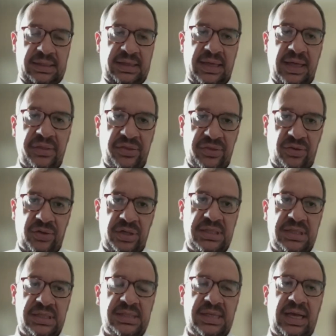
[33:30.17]
health
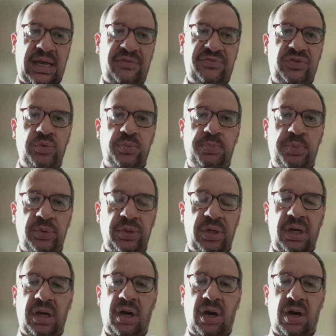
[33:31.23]
authorities have to
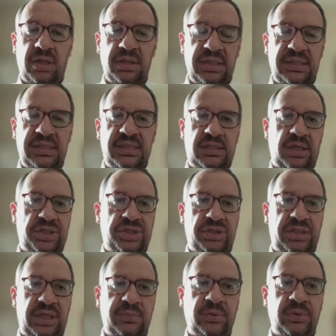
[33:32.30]
put on the
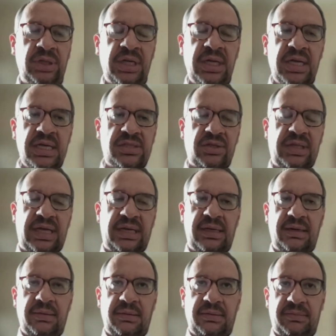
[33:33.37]
discussion table so
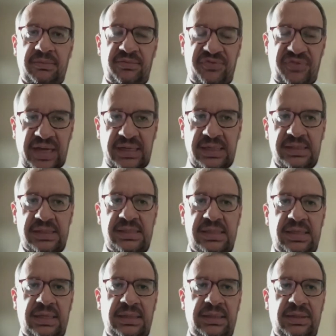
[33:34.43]
that
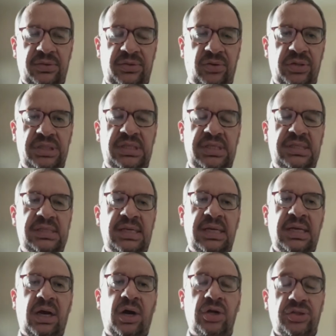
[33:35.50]
finance authorities
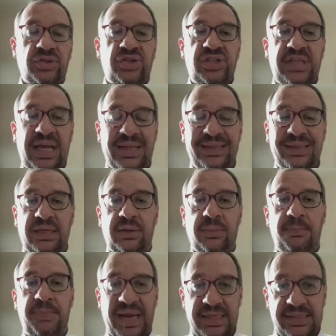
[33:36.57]
understand the
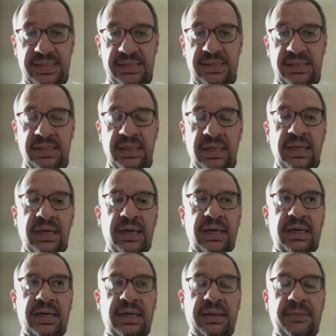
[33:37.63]
complexity.
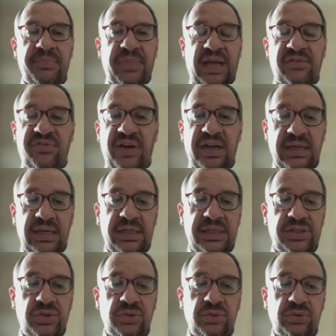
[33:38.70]
And finally,
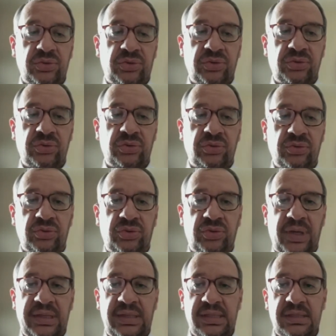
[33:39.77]
to
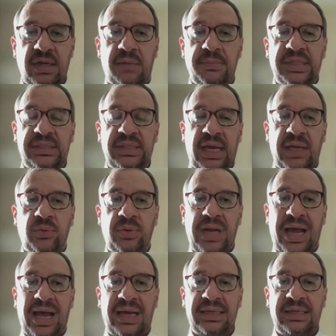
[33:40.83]
end this comment, I would
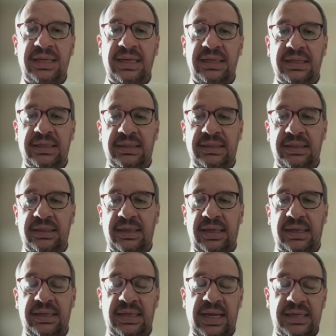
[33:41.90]
add
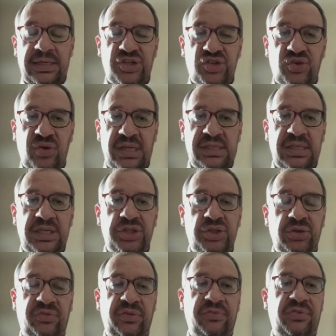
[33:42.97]
and stress the
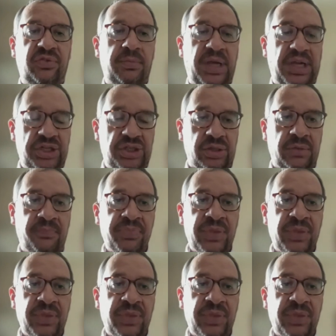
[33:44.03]
issue of information.